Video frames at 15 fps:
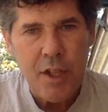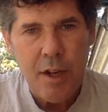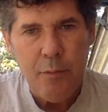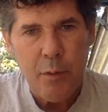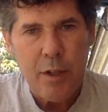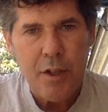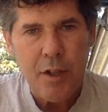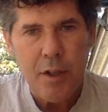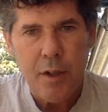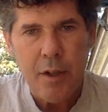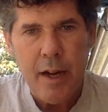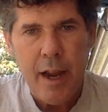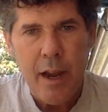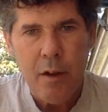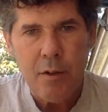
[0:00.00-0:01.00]
If we
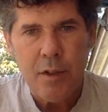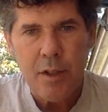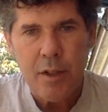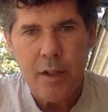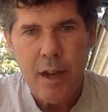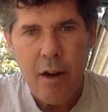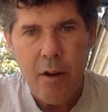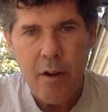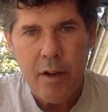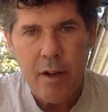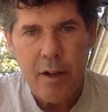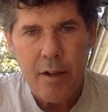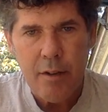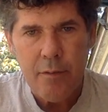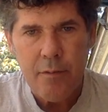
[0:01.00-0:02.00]
turn now to
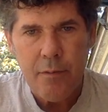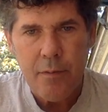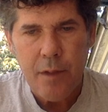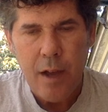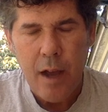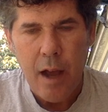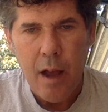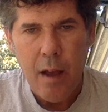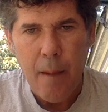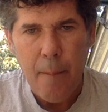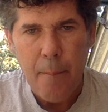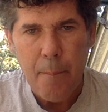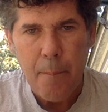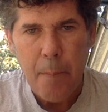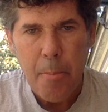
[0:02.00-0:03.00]
narrative
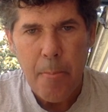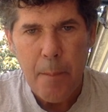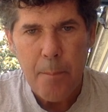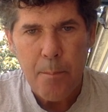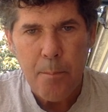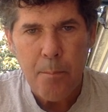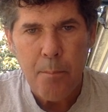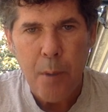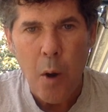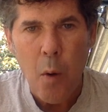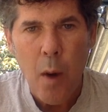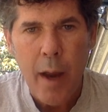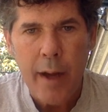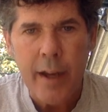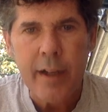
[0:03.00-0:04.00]

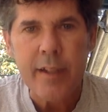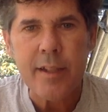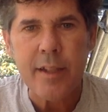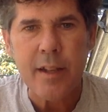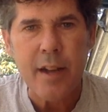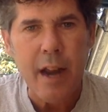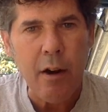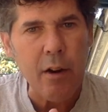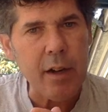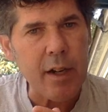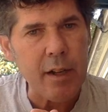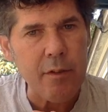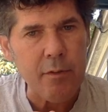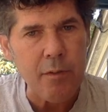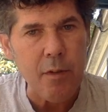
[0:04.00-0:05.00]
poetics and
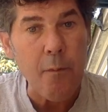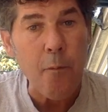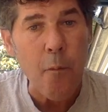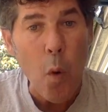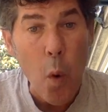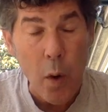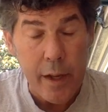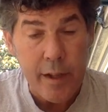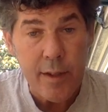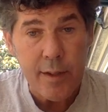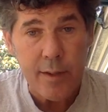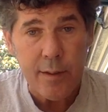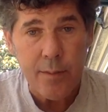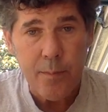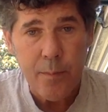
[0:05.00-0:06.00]
narrative
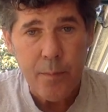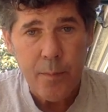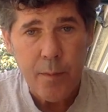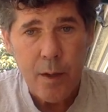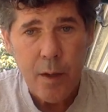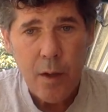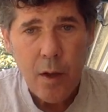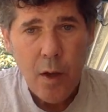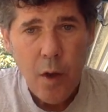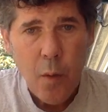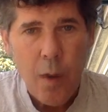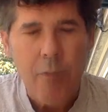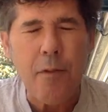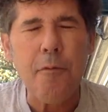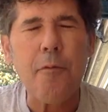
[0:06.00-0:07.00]
voice,
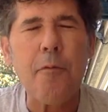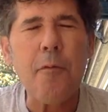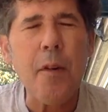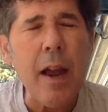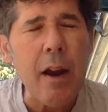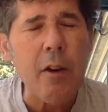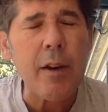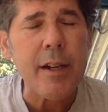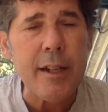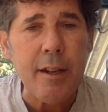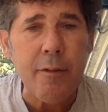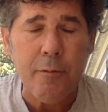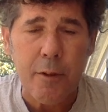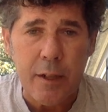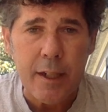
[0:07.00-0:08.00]
we have a very
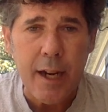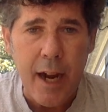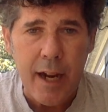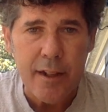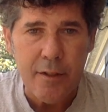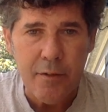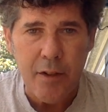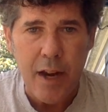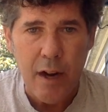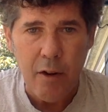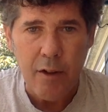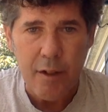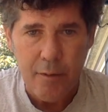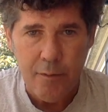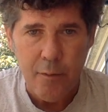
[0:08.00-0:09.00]
different kind of
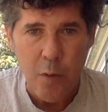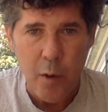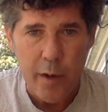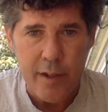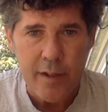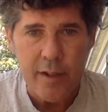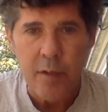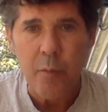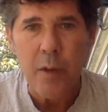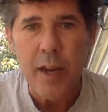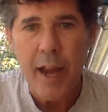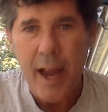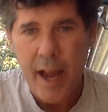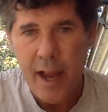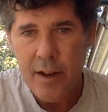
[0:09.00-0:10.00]
narrative voice than we
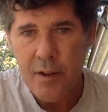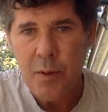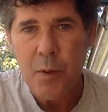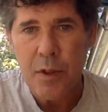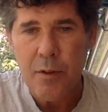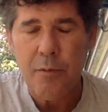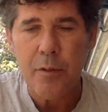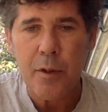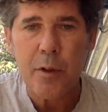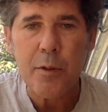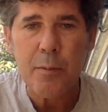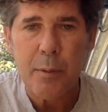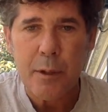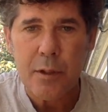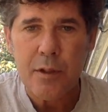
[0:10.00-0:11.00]
had with the
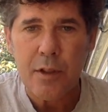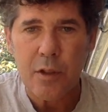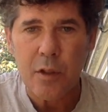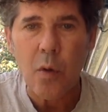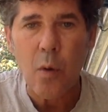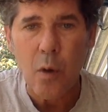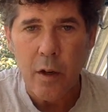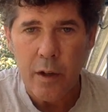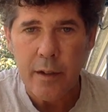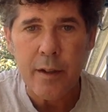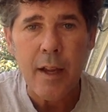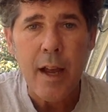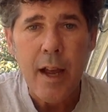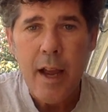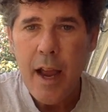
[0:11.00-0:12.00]
first person
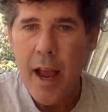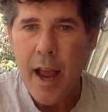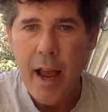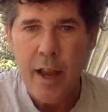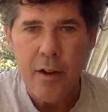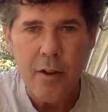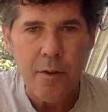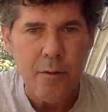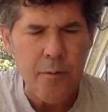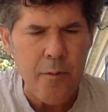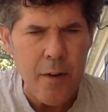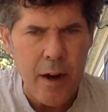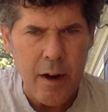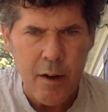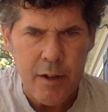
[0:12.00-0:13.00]
Lauren and her
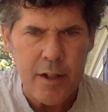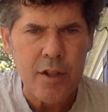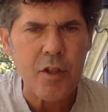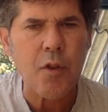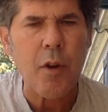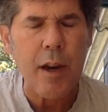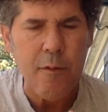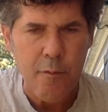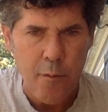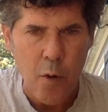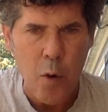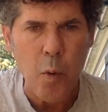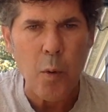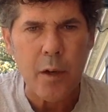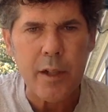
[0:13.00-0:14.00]
very
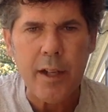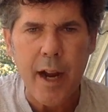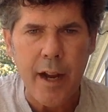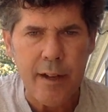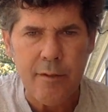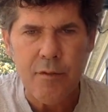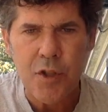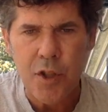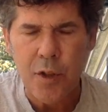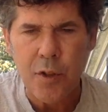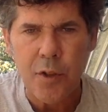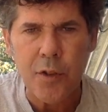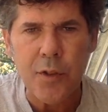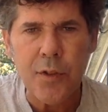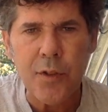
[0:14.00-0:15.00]
straightforward kind of
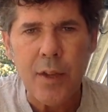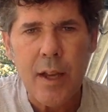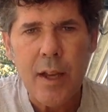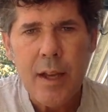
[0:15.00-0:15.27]
journals.